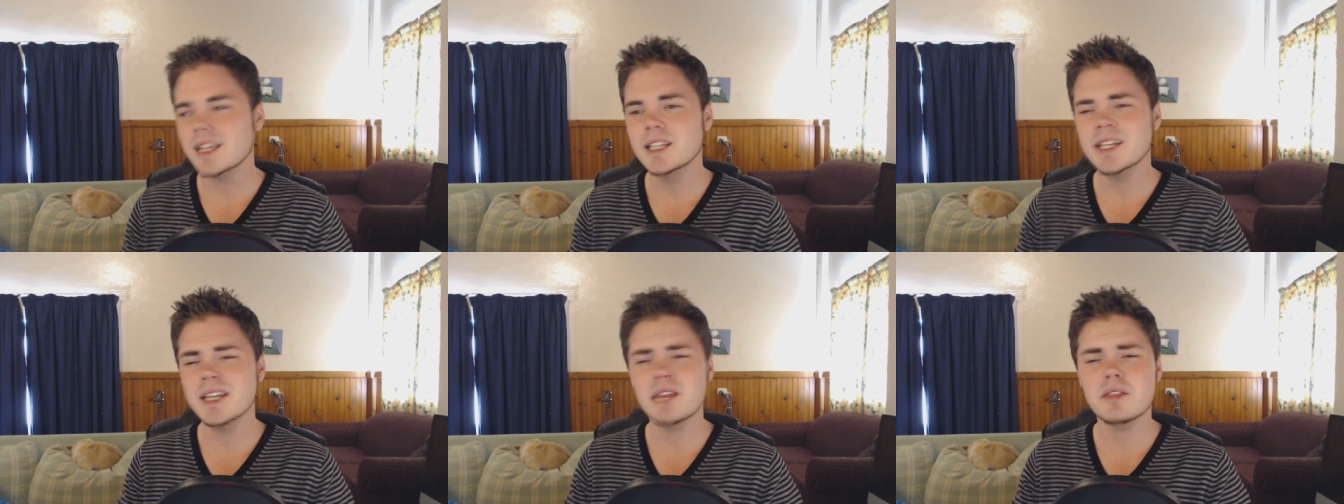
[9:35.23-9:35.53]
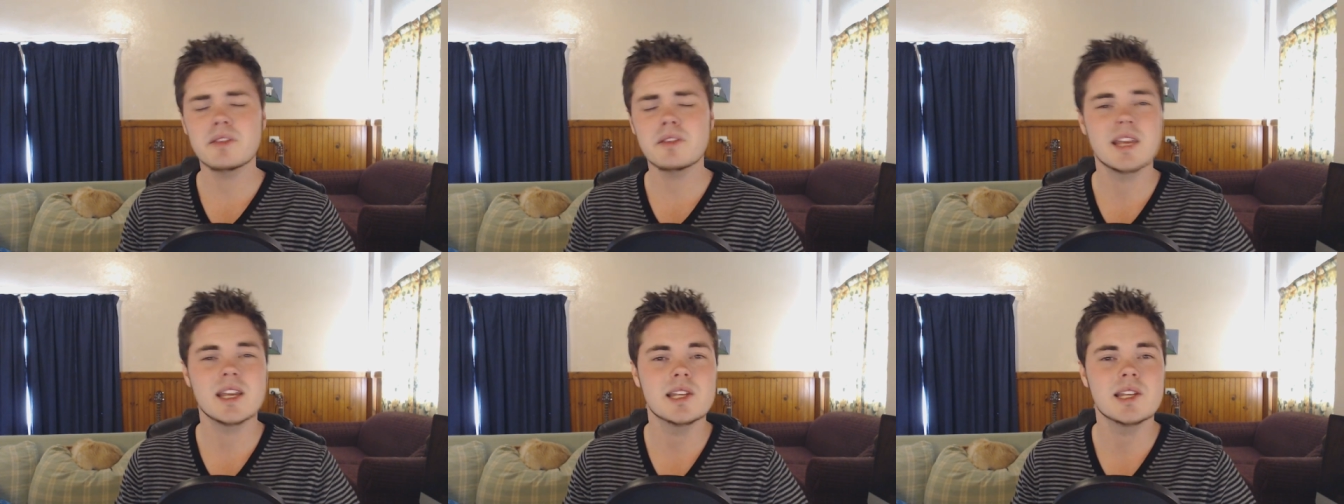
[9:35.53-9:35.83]
And the
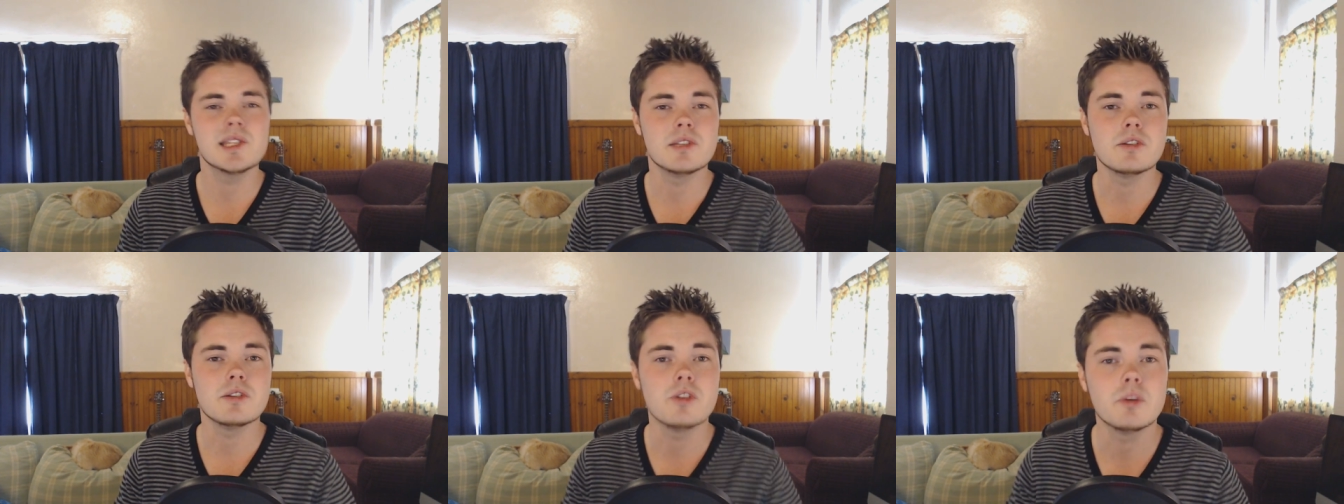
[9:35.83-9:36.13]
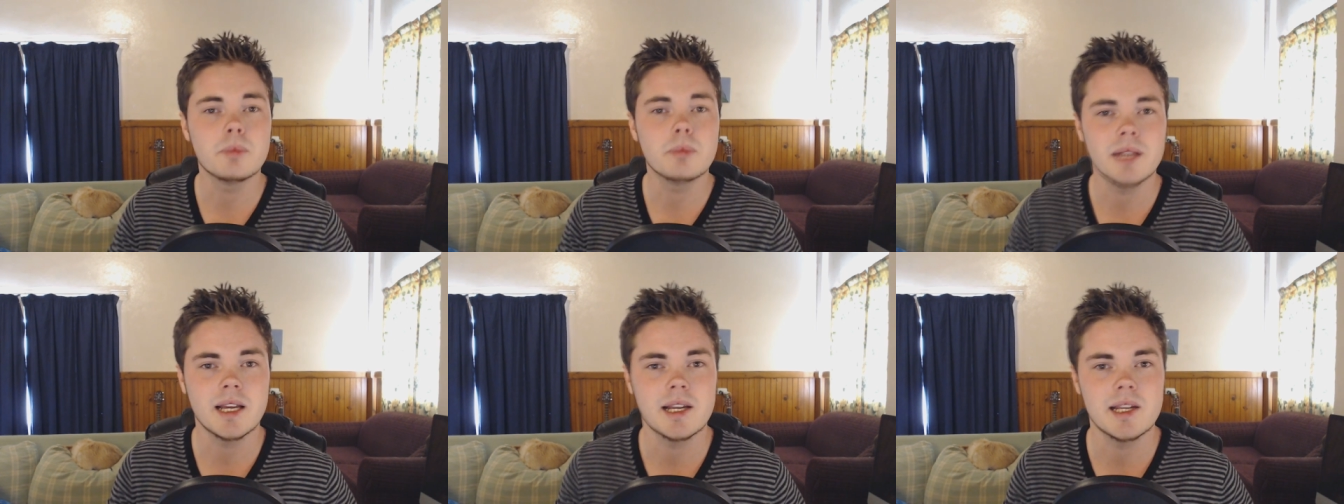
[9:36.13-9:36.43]
other thing is
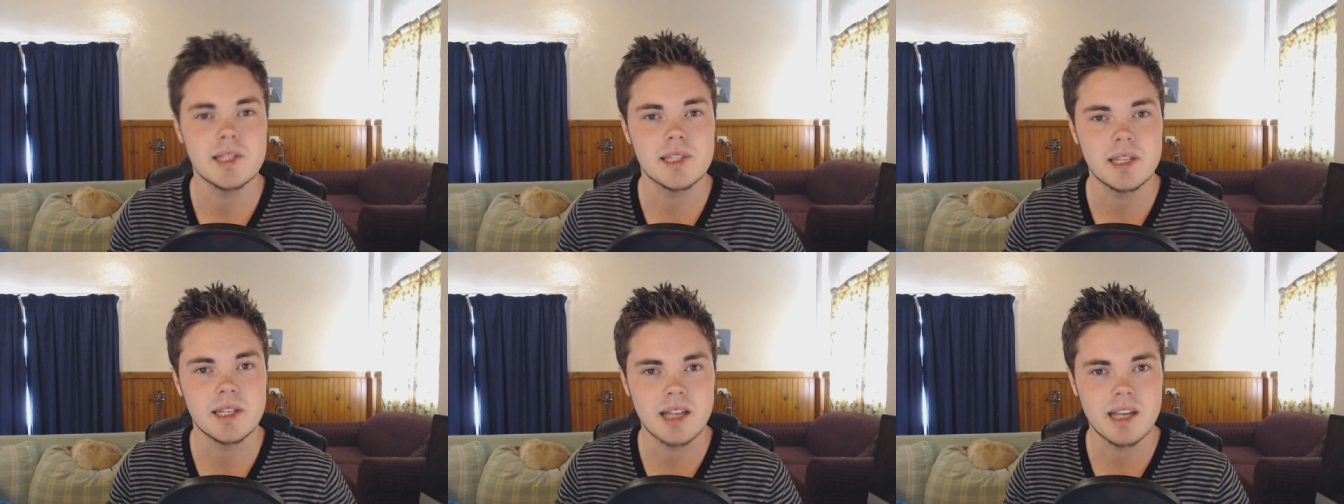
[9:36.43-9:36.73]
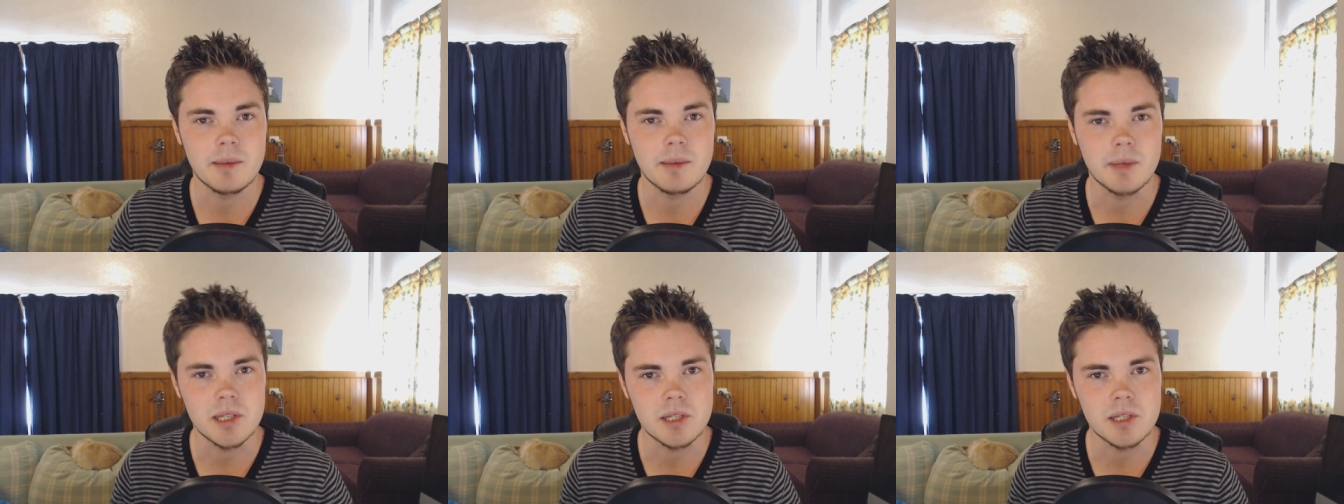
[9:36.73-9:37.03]
new players that
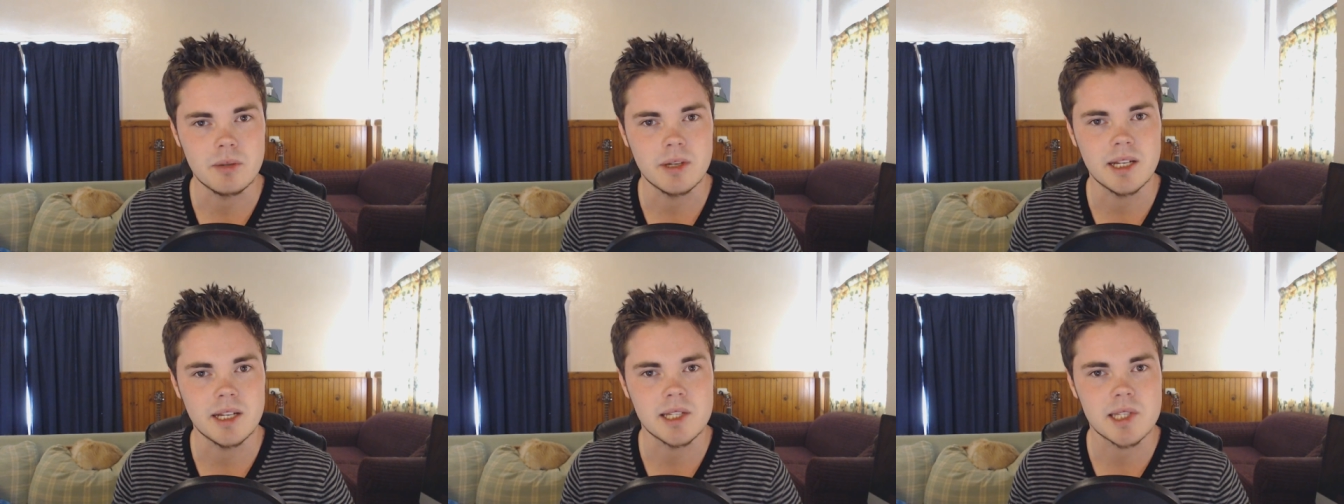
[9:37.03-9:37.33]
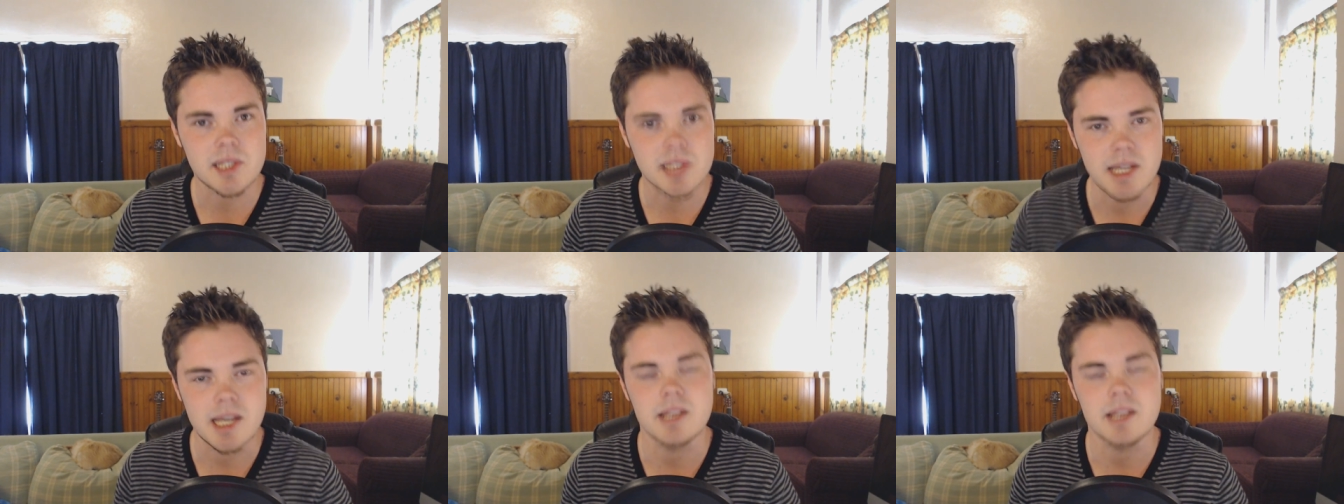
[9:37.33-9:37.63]
are coming to it
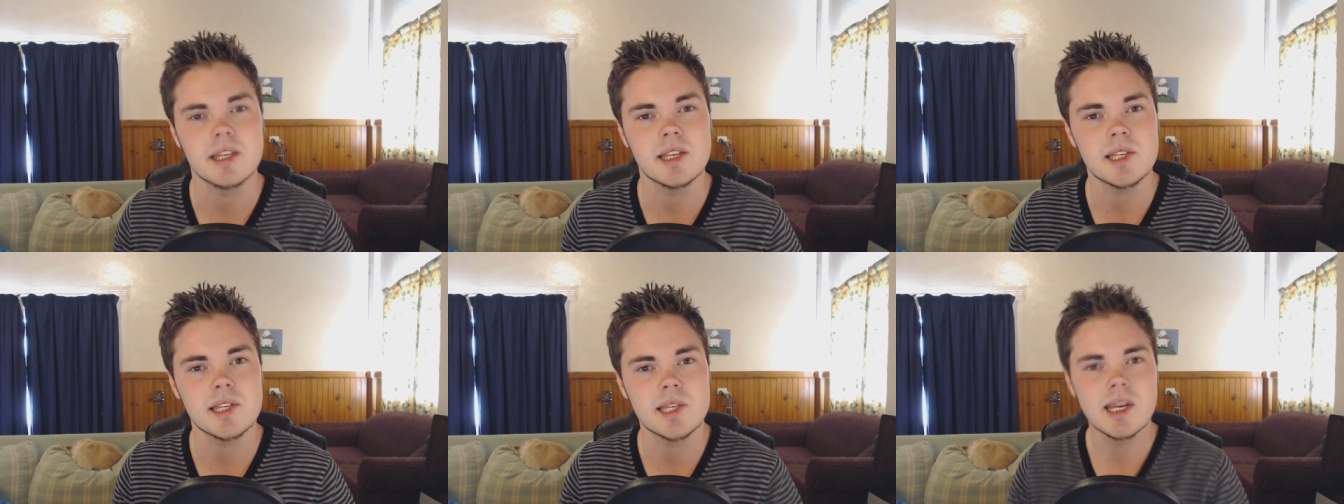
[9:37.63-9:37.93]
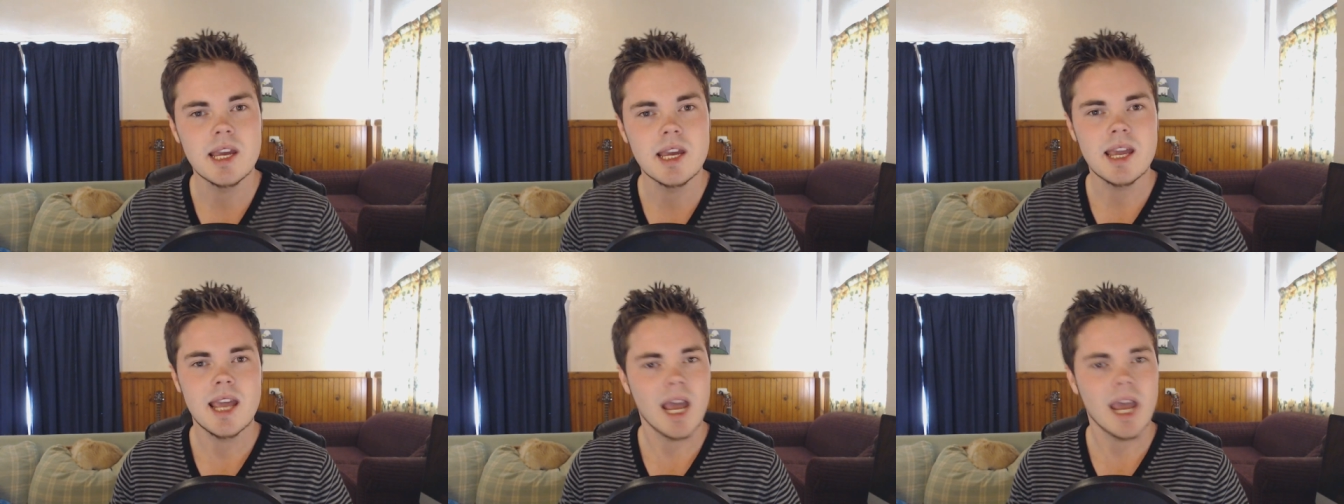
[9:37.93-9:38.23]
and seeing
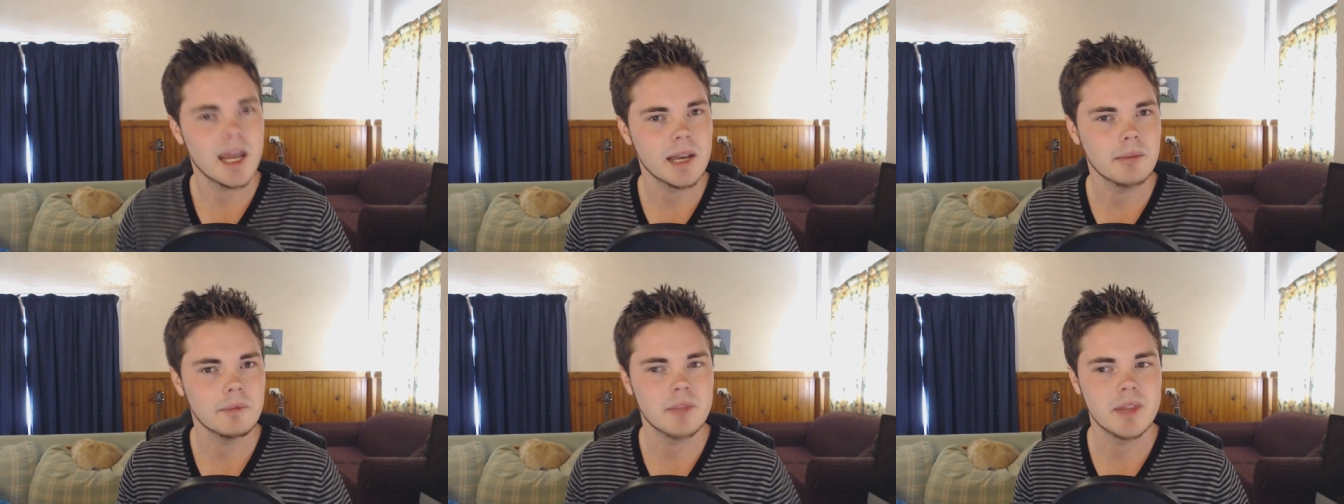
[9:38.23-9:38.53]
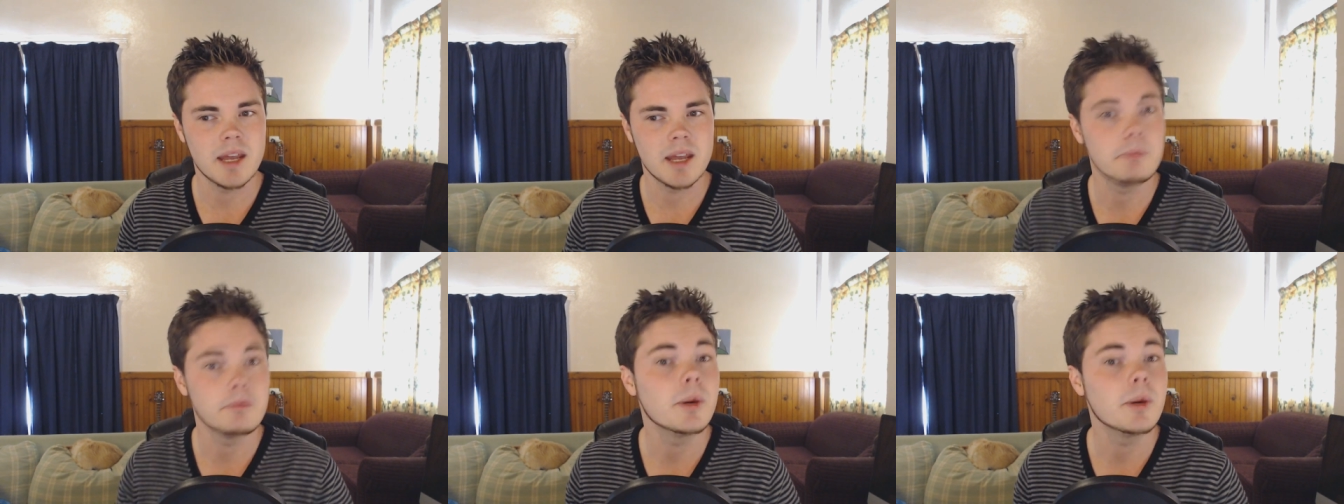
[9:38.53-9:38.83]
this
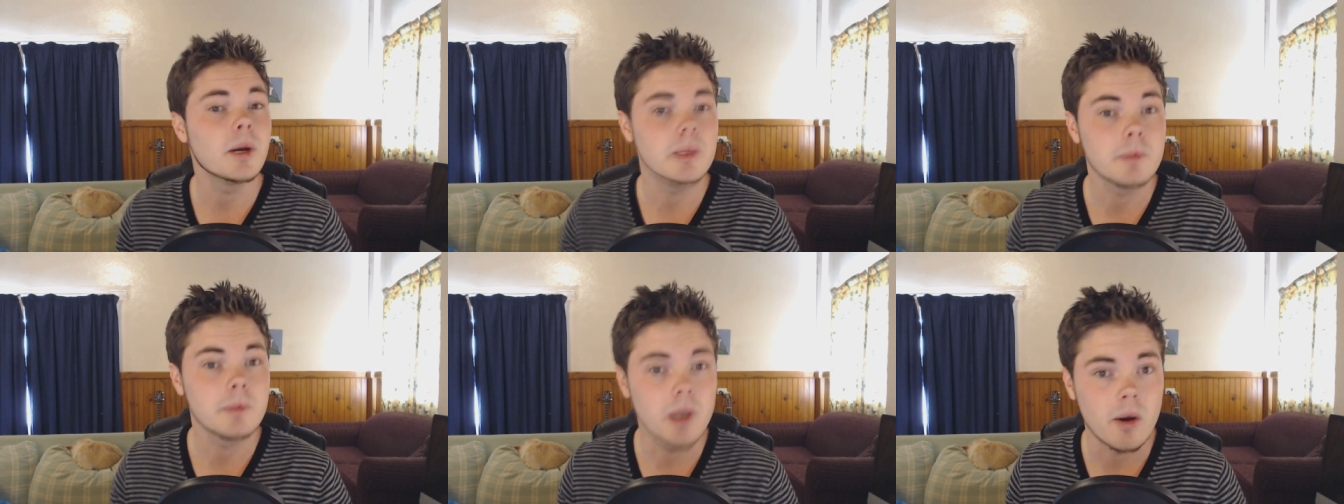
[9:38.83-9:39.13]
and then